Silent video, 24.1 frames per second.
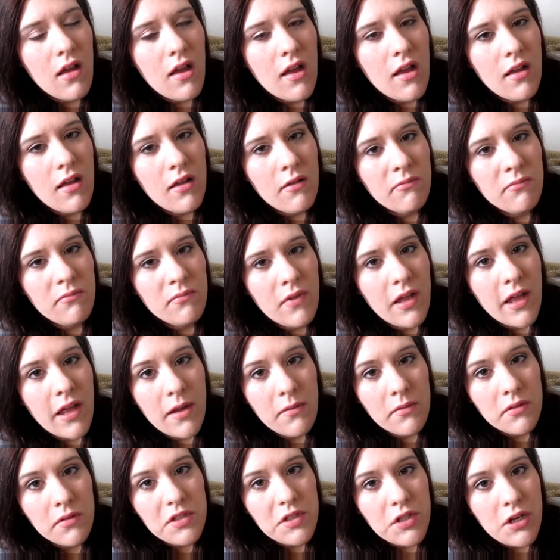Um, I
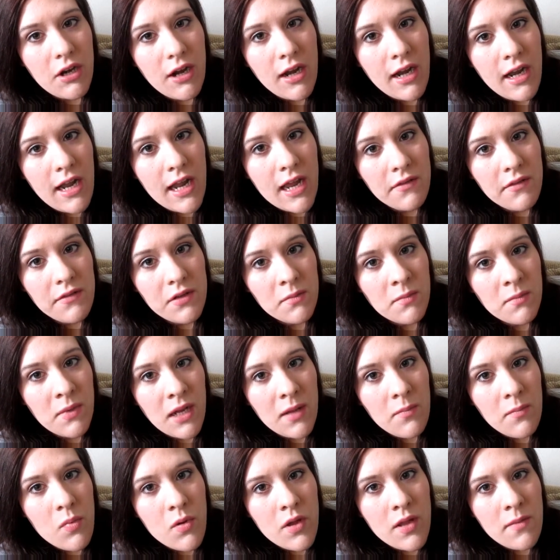will try after my
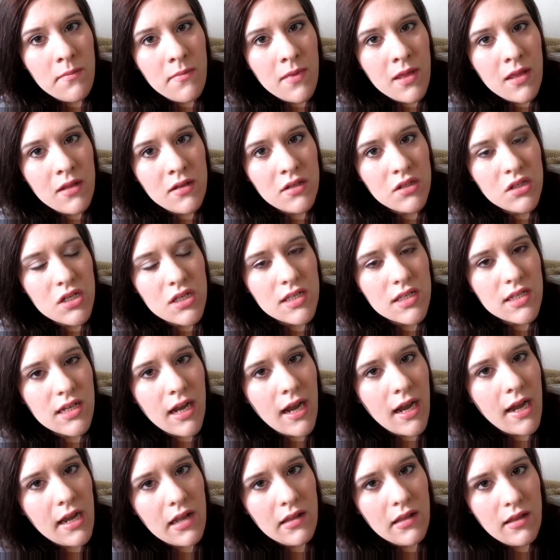appointment just to
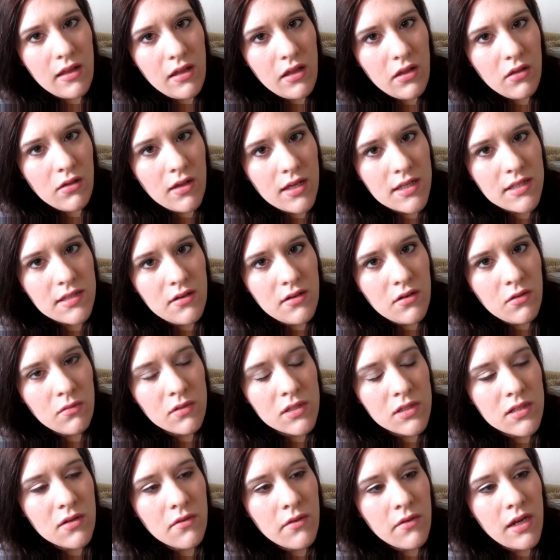kind of let you guys know
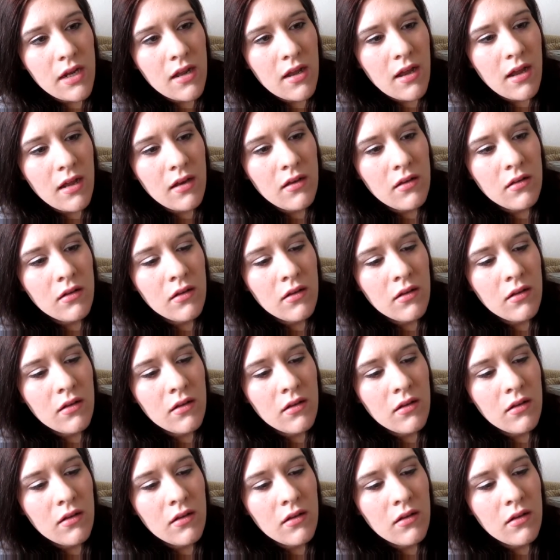what's going on.